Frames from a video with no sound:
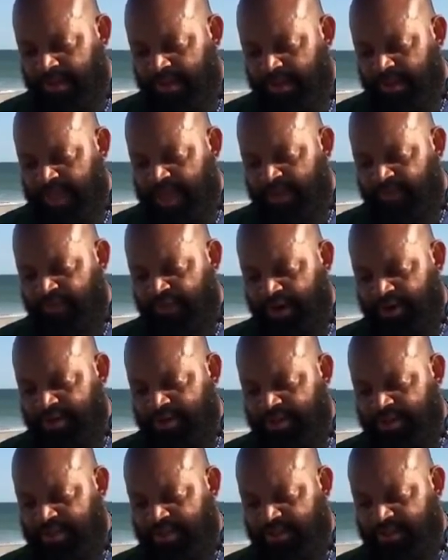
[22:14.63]
and
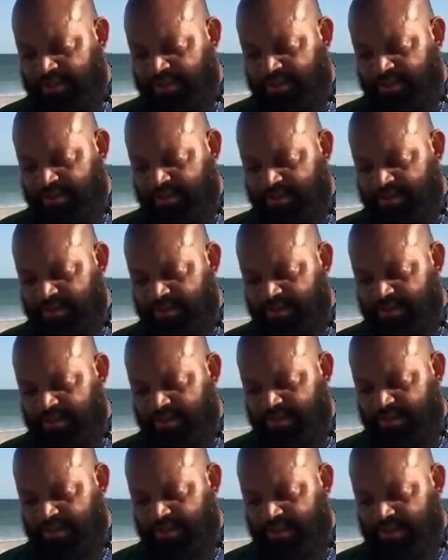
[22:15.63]
verse
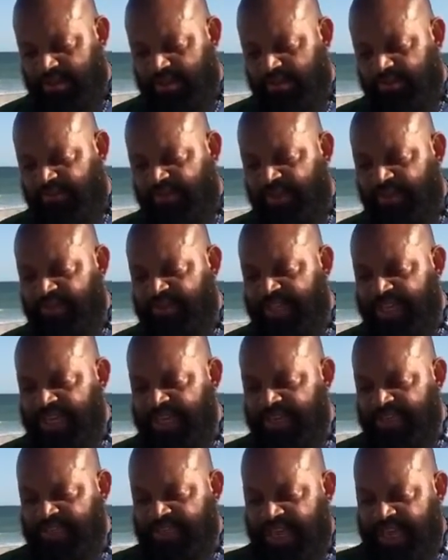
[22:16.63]

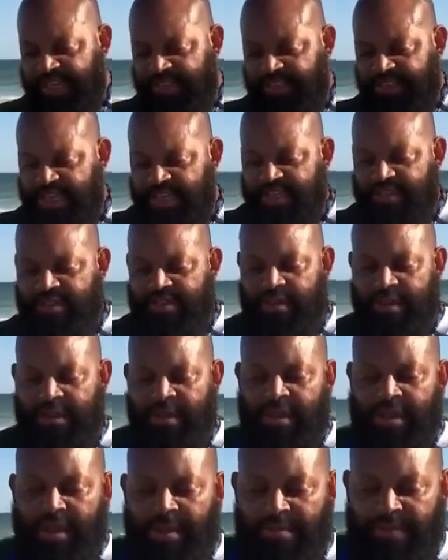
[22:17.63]
15 says this
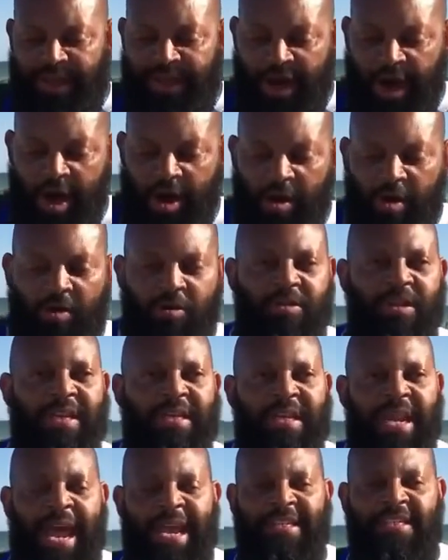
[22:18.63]
Behold, the
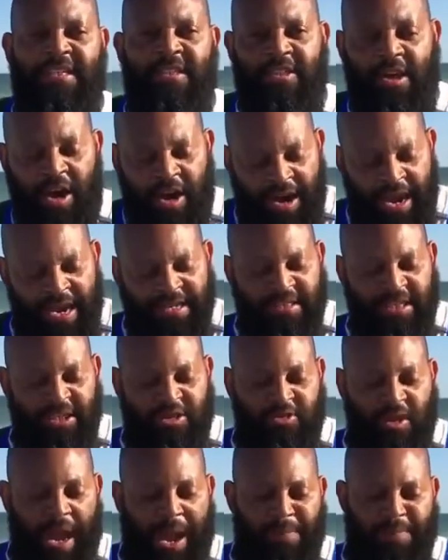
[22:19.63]
nations are as a
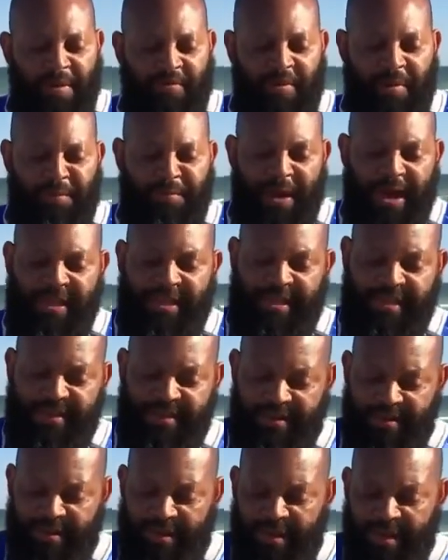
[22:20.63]
drop of a bucket
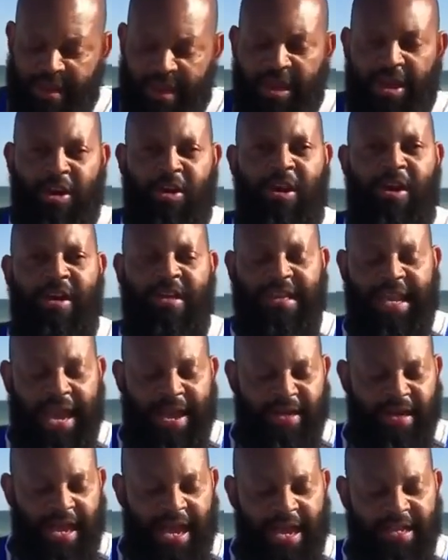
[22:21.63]
and are
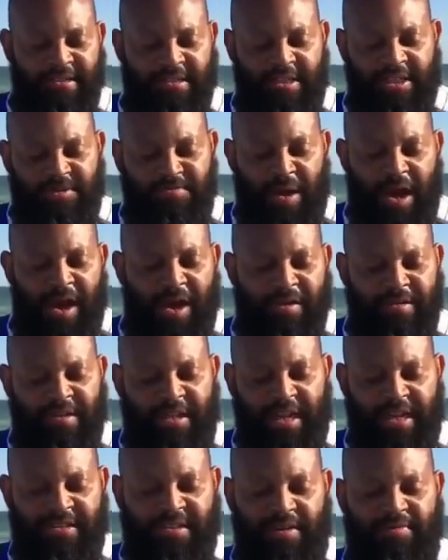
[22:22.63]
counted as the small
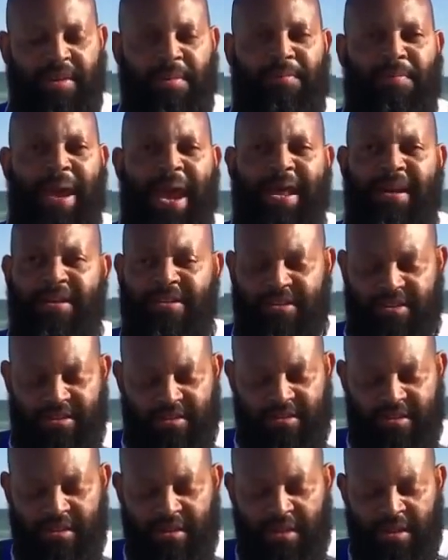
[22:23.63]
dust of the balance.
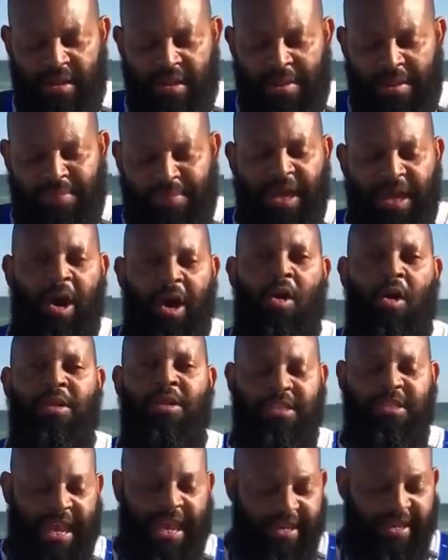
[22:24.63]
Behold, he
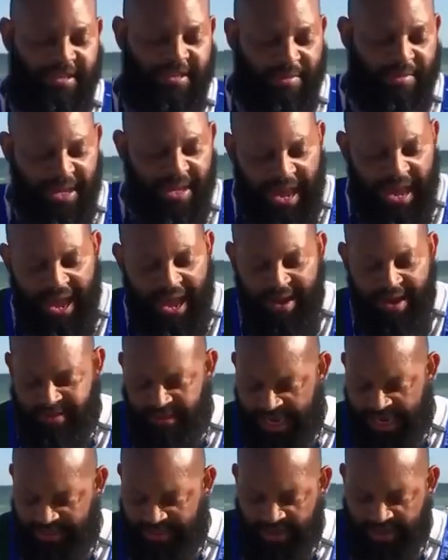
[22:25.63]
taketh up the isles
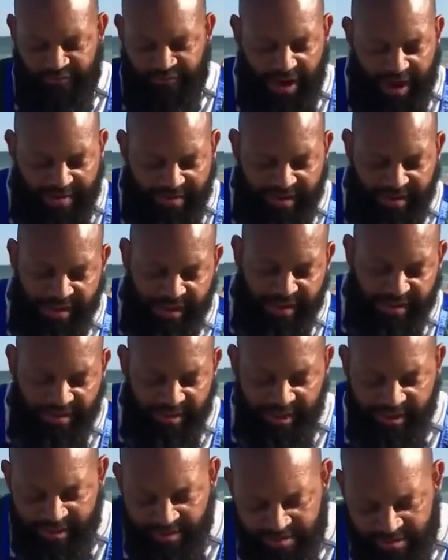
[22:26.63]
as a very
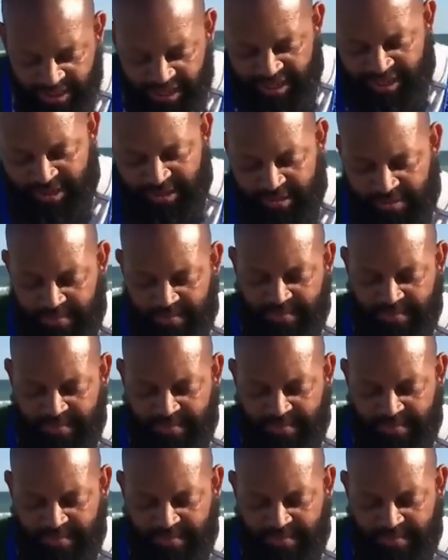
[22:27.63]
little thing.